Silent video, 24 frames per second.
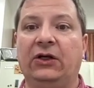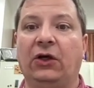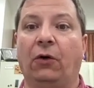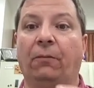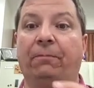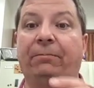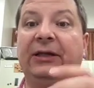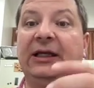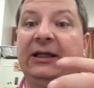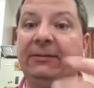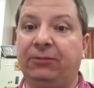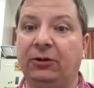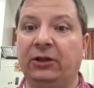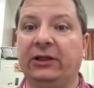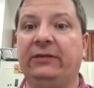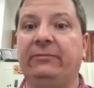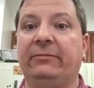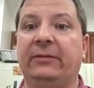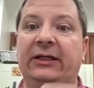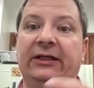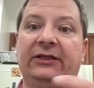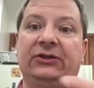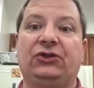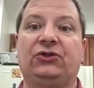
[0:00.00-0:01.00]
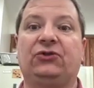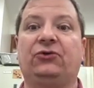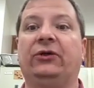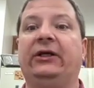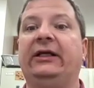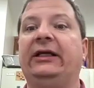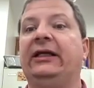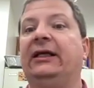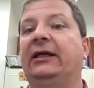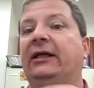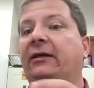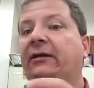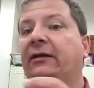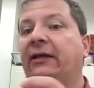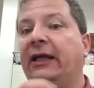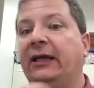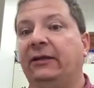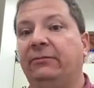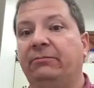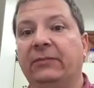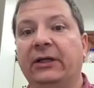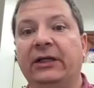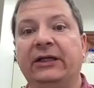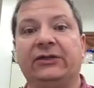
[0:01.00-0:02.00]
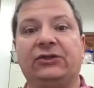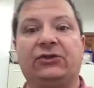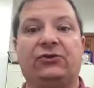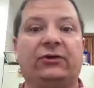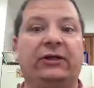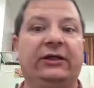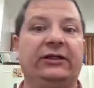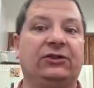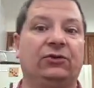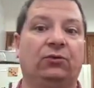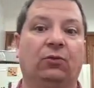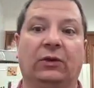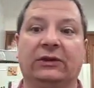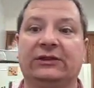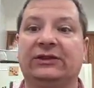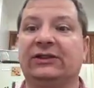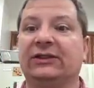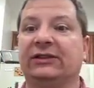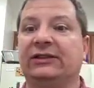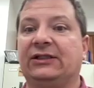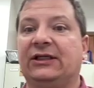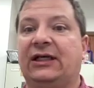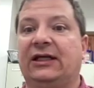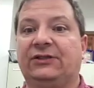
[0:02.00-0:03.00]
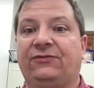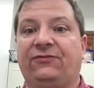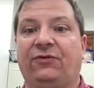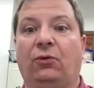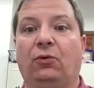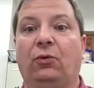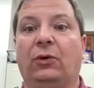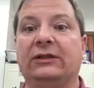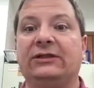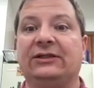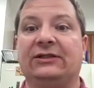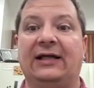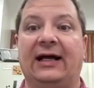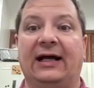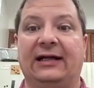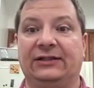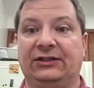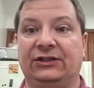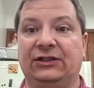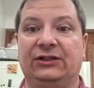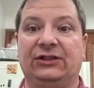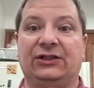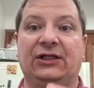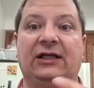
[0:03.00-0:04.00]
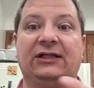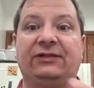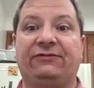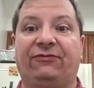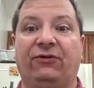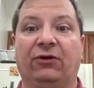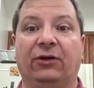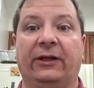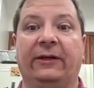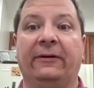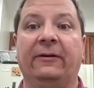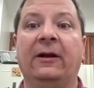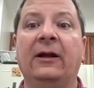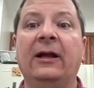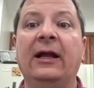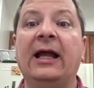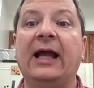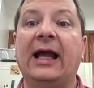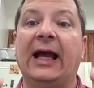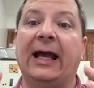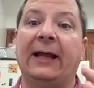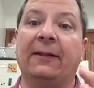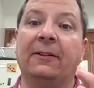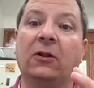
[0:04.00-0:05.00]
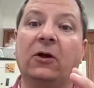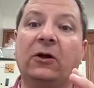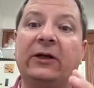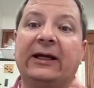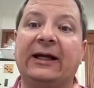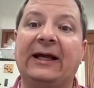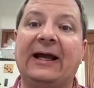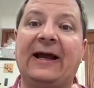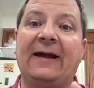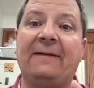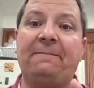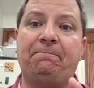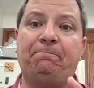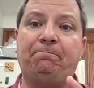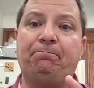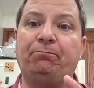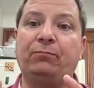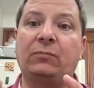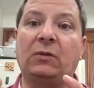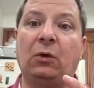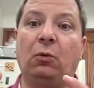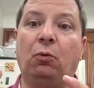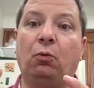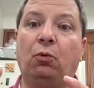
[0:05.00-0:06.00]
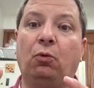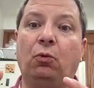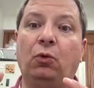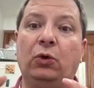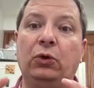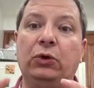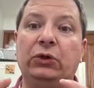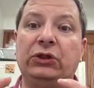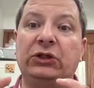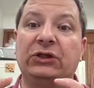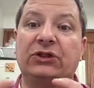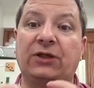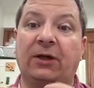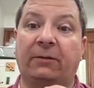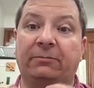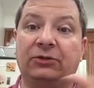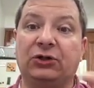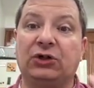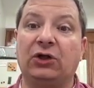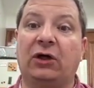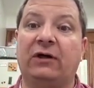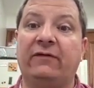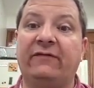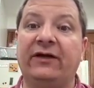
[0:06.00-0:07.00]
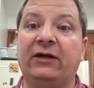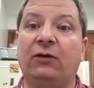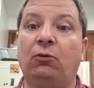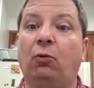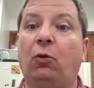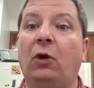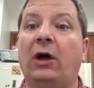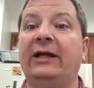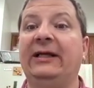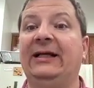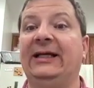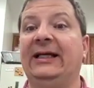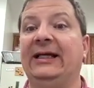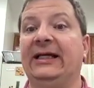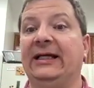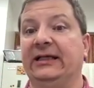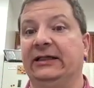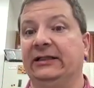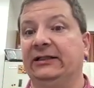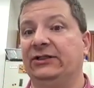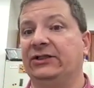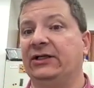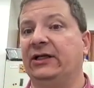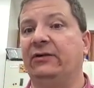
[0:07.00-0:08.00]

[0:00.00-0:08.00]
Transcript: people in ministry and ministries and what's successful, what's not successful, and looking at just observing what is.